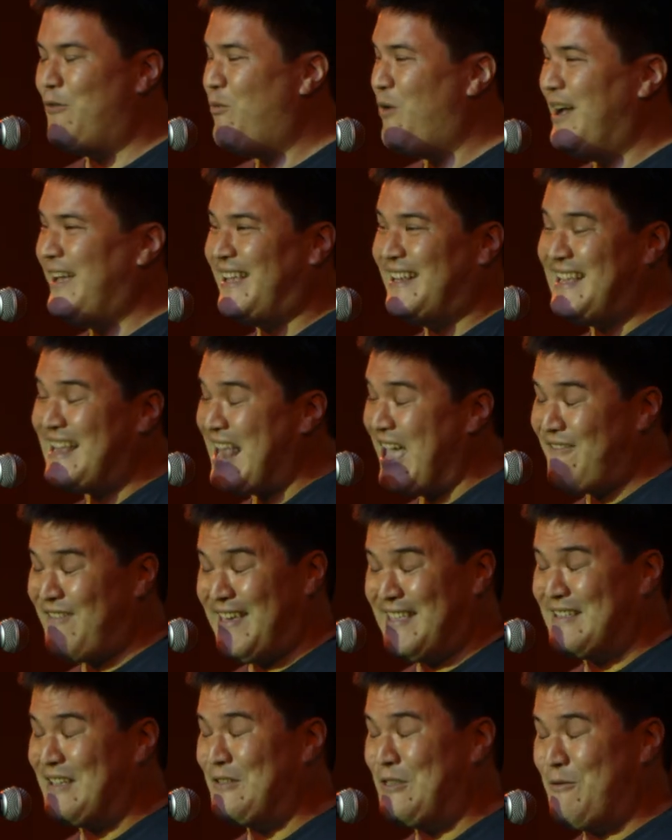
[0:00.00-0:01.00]
it, didn't have
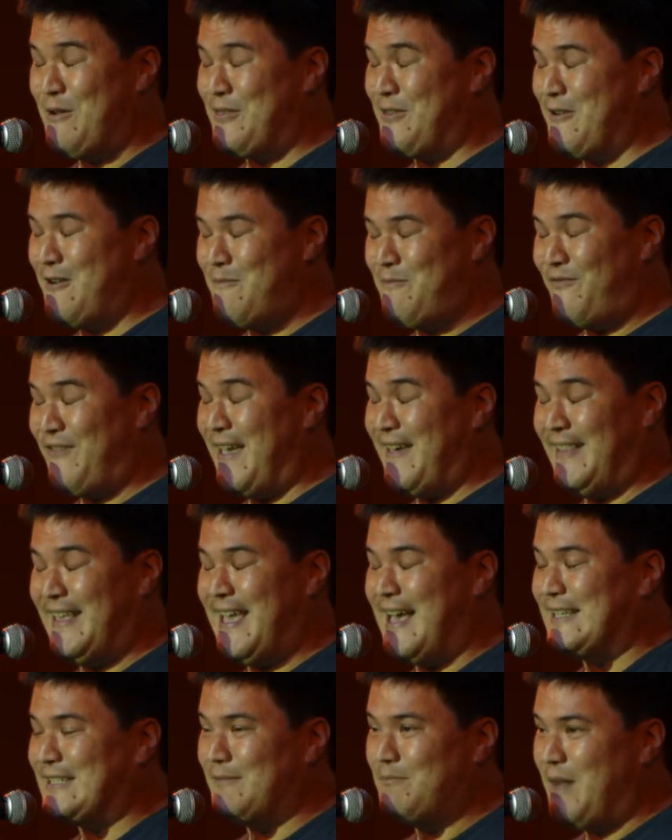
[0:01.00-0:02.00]
anything to do with her failing
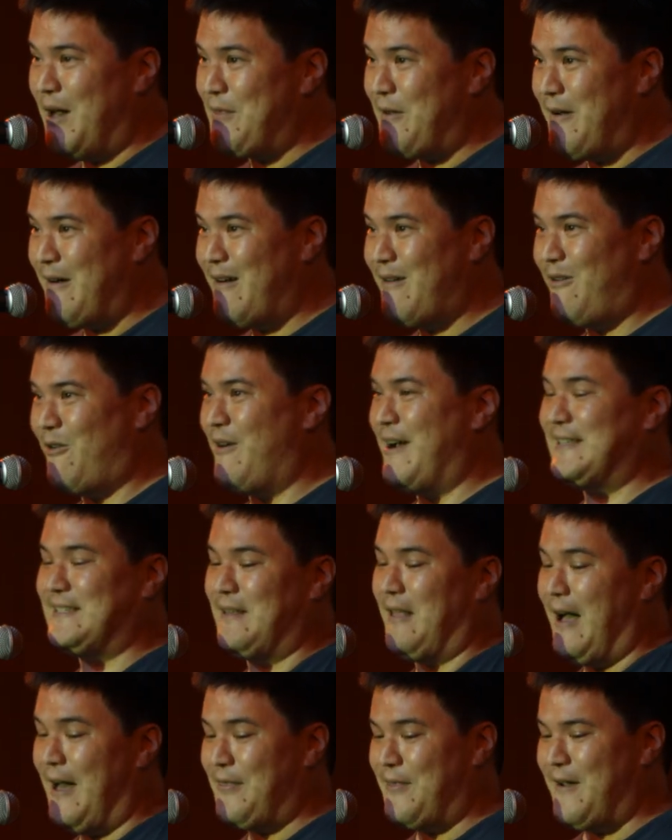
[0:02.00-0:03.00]
as a mother or as an
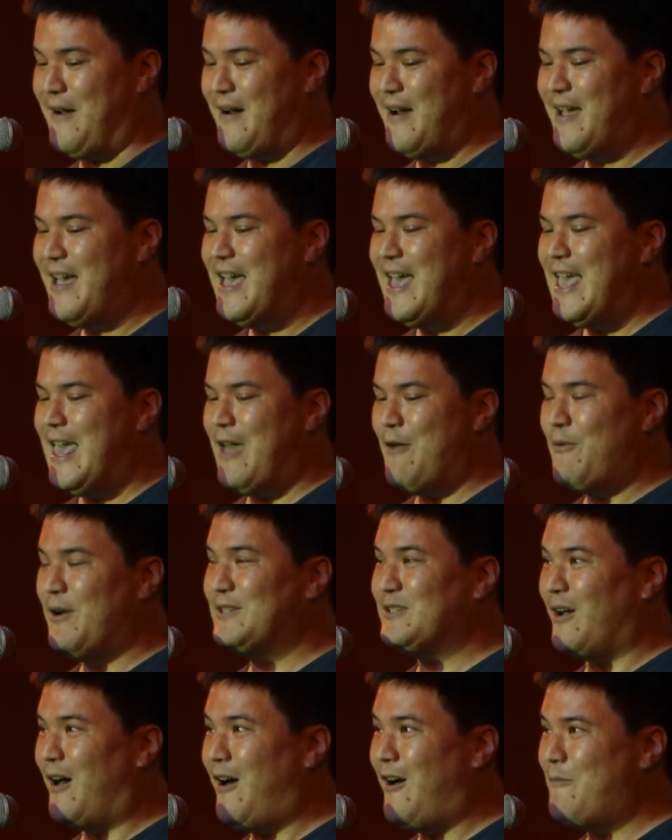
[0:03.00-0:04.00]
author. It
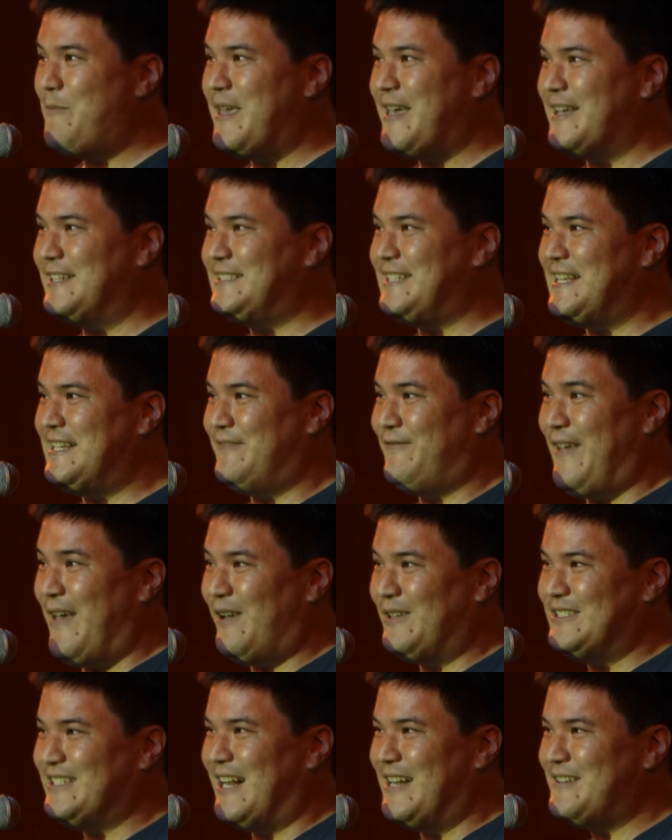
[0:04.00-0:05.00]
was all because she
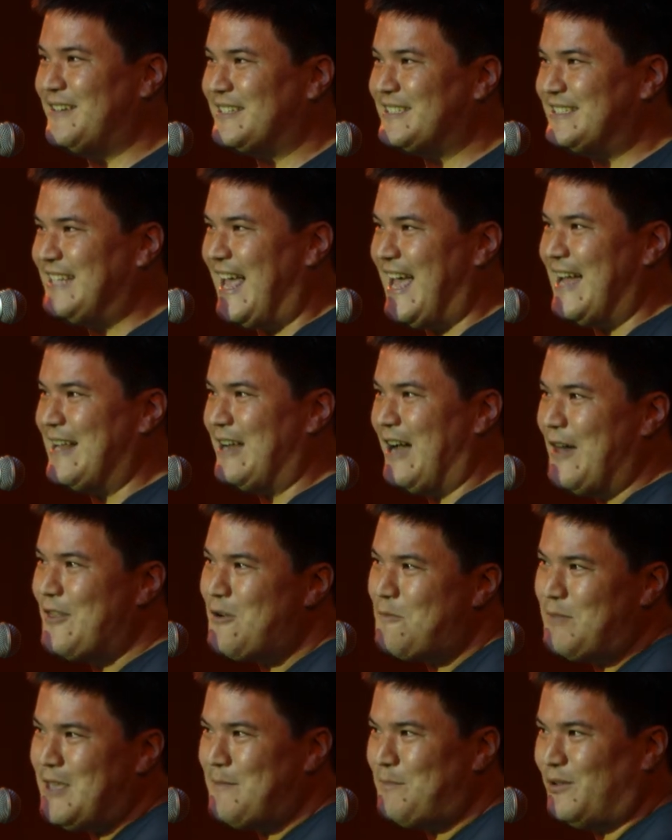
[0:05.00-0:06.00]
failed to understand
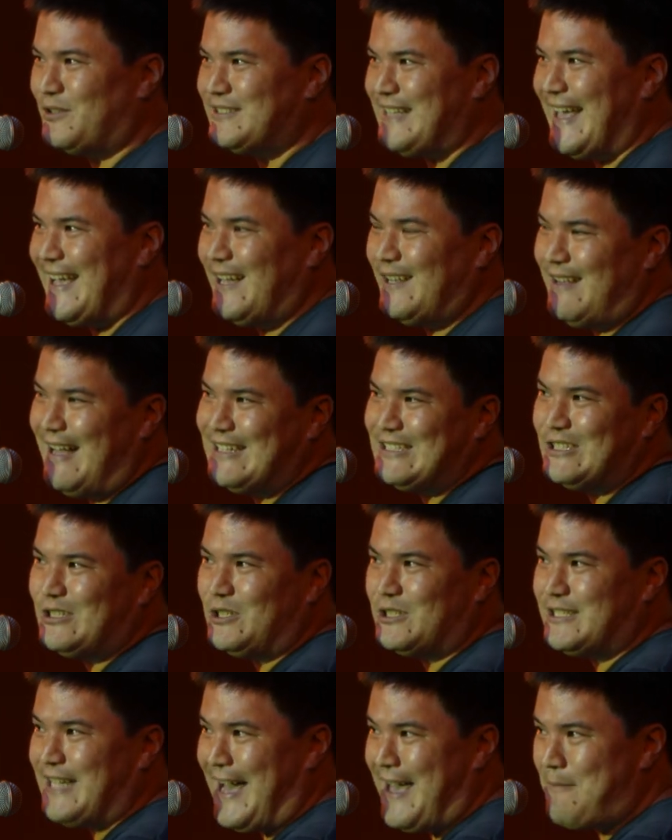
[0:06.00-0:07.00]
other people's
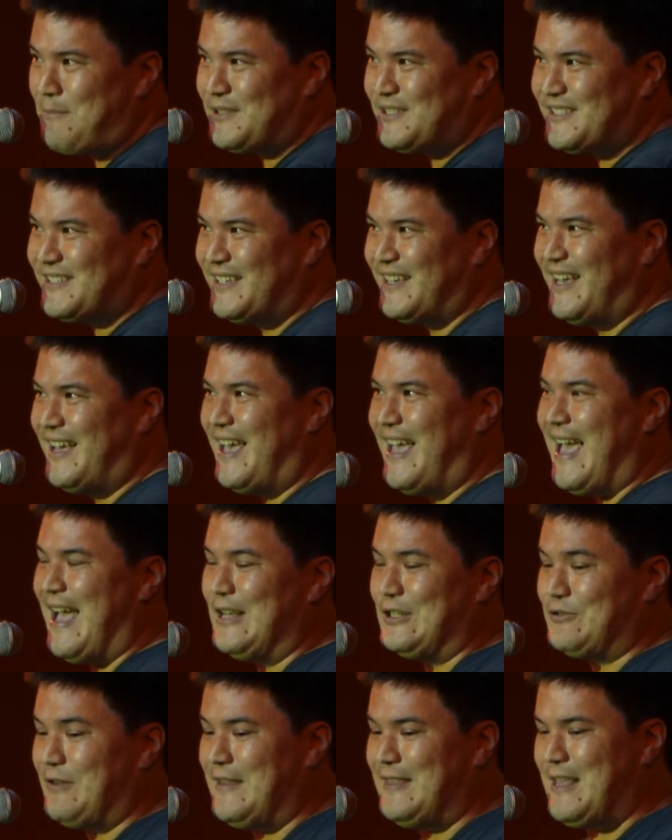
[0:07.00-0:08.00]
psychological types
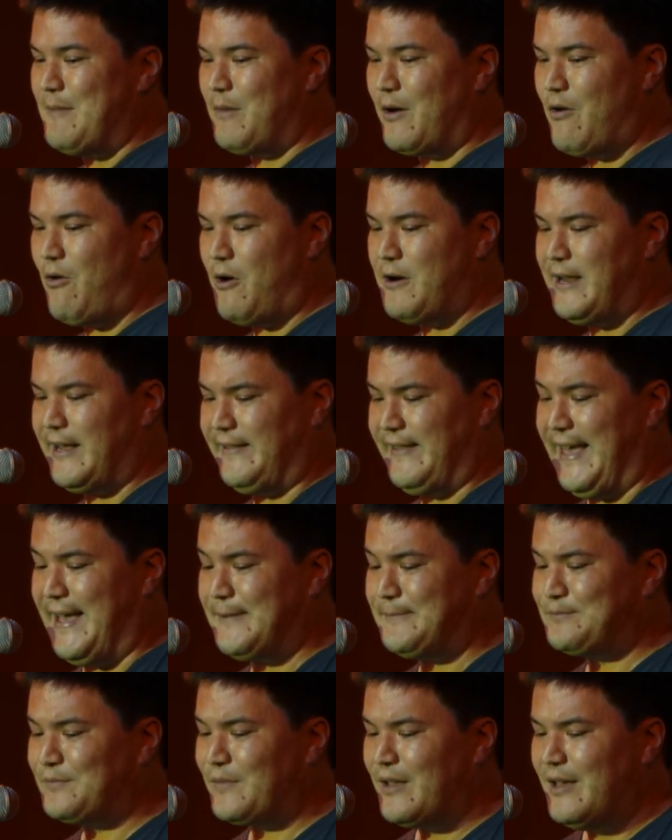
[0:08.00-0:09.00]
and treat them accordingly.
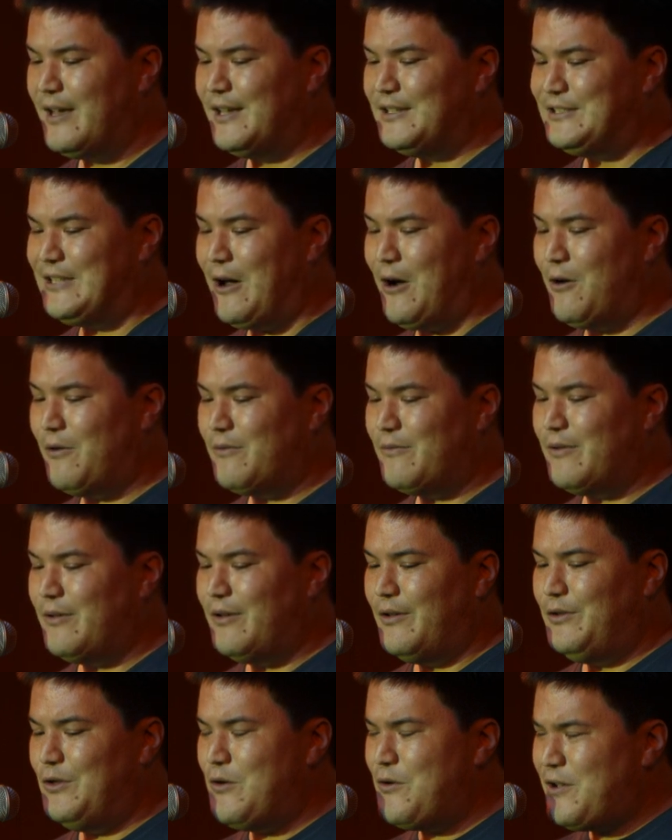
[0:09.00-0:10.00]
So
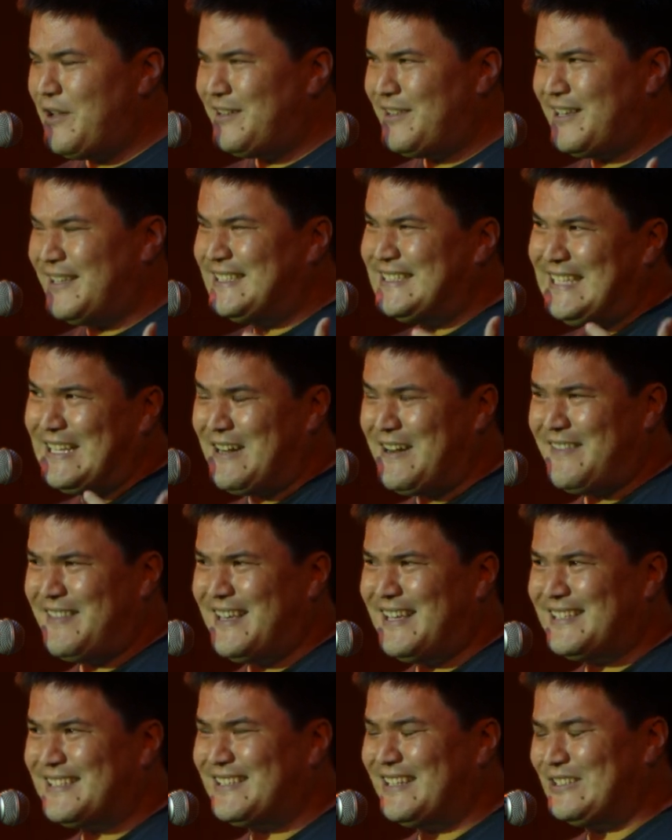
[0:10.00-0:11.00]
you could consider
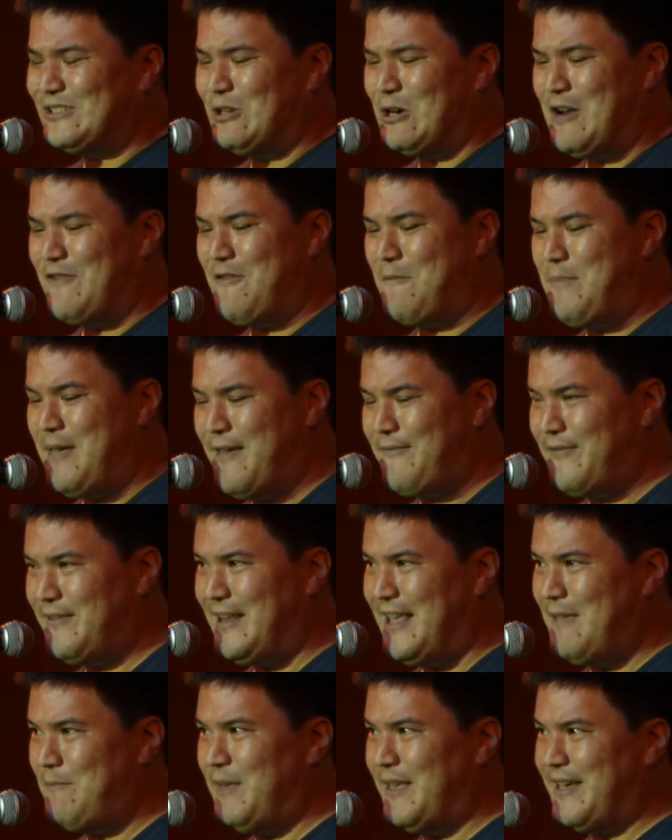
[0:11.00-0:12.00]
this a sort of
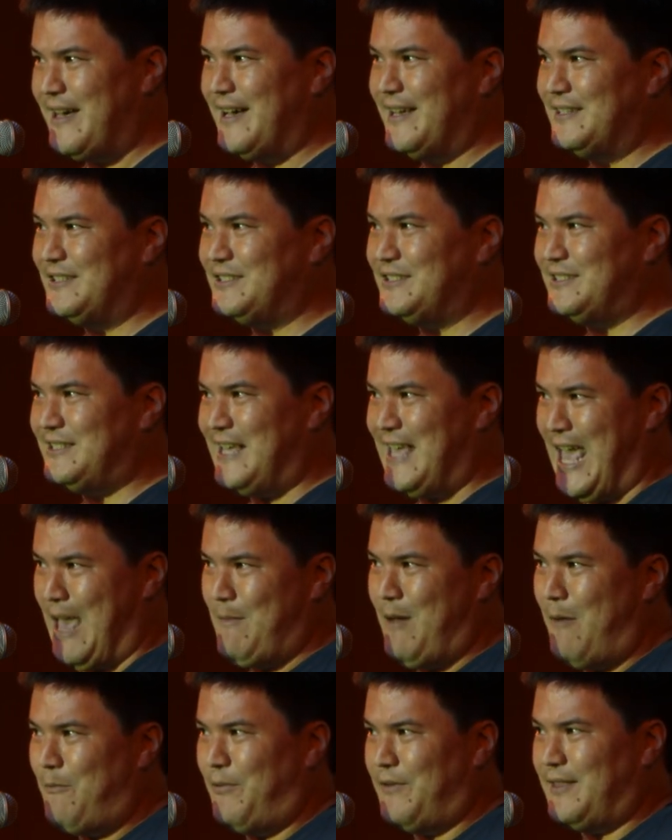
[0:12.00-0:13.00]
epiphany because she
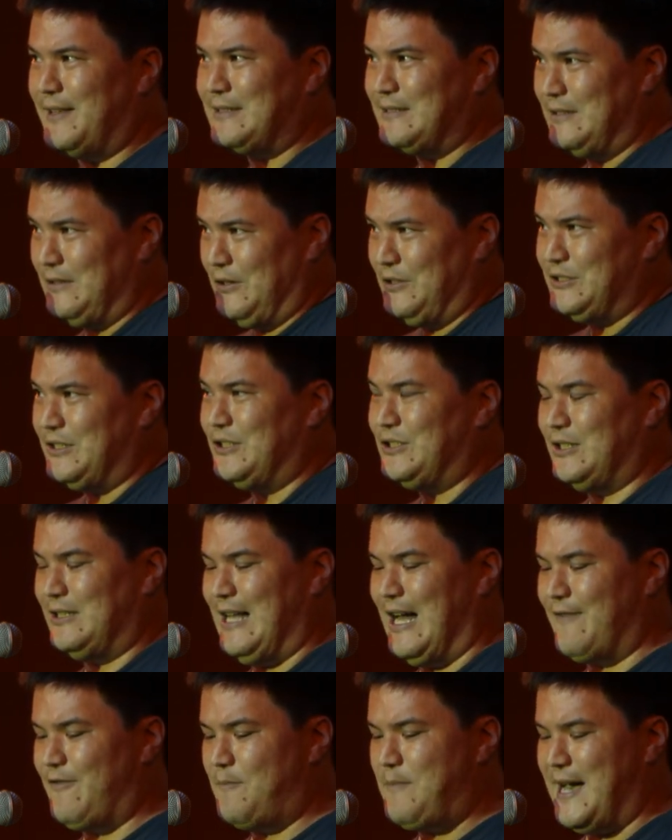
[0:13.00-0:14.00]
came up with a solution to a
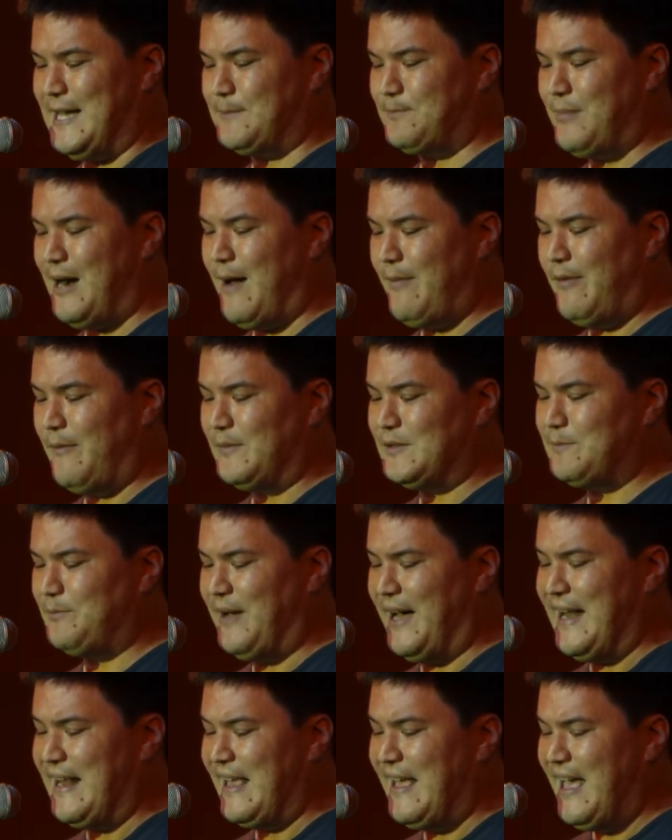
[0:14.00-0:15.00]
lot of her past problems,
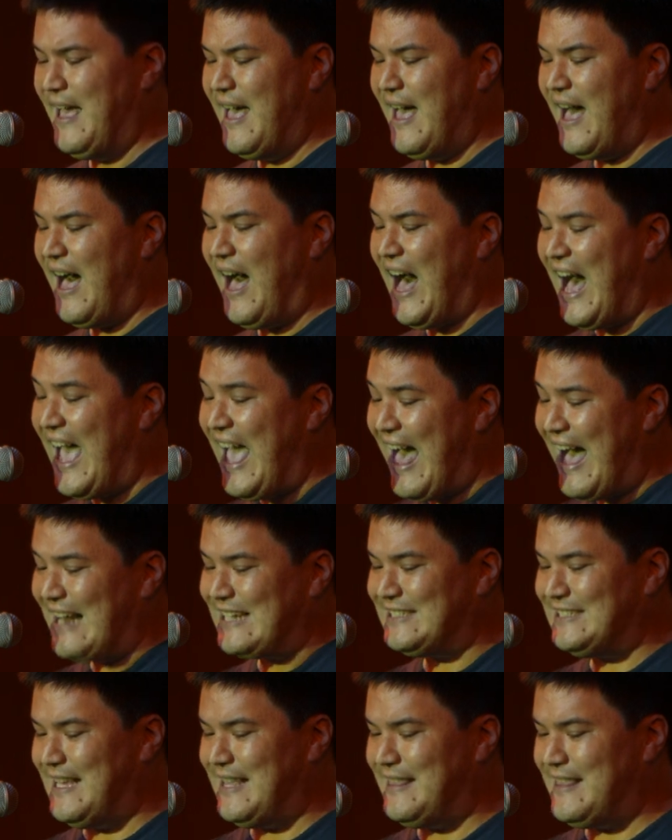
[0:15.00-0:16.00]
but I
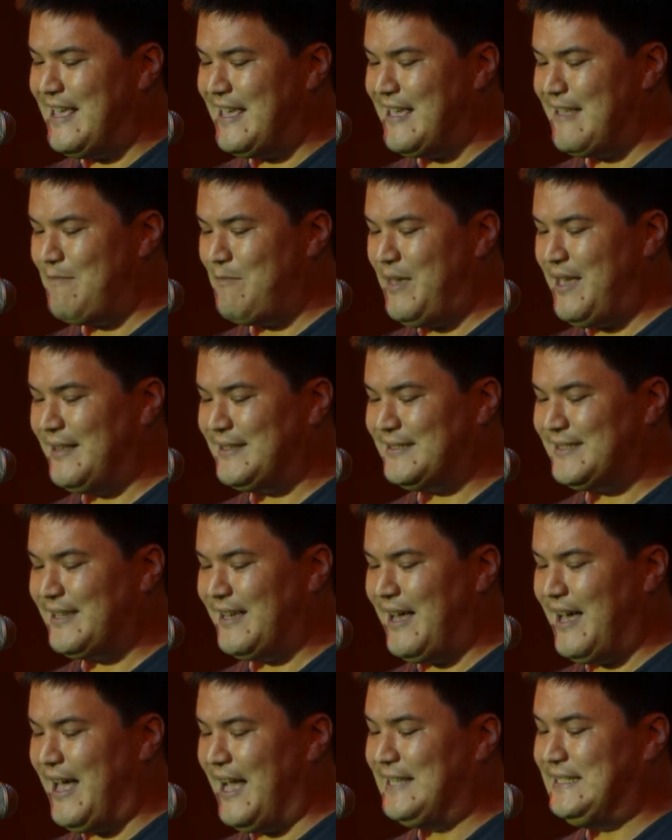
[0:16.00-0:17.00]
actually think it meets
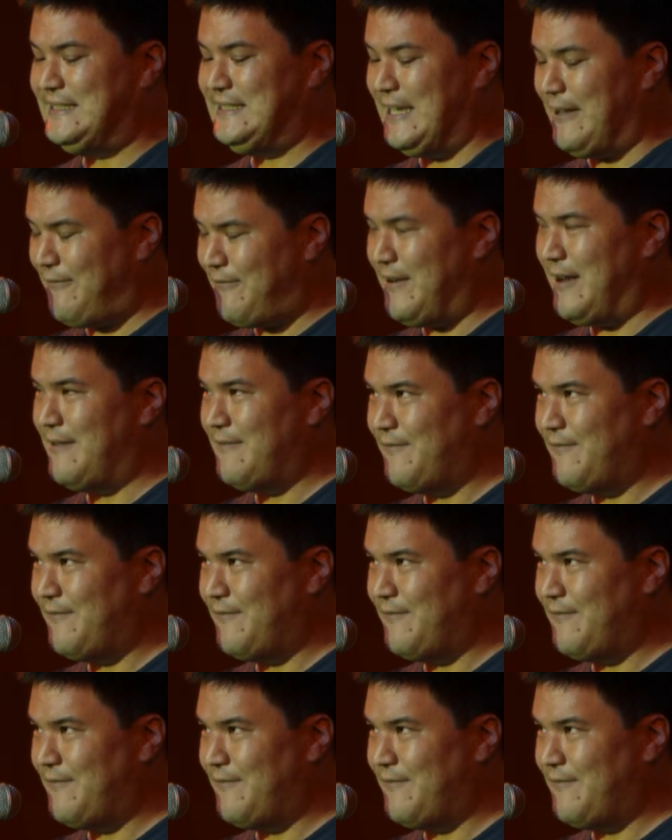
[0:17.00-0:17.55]
a different